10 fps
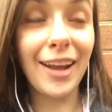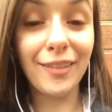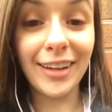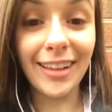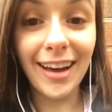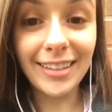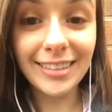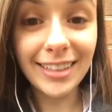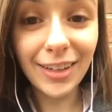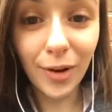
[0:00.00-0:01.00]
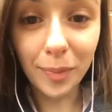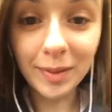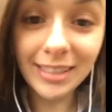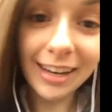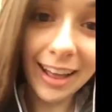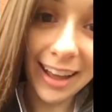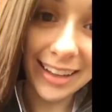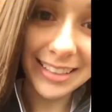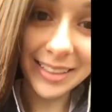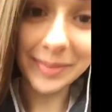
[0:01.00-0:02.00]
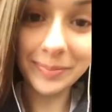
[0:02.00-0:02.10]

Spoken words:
I realize that it opens at 8,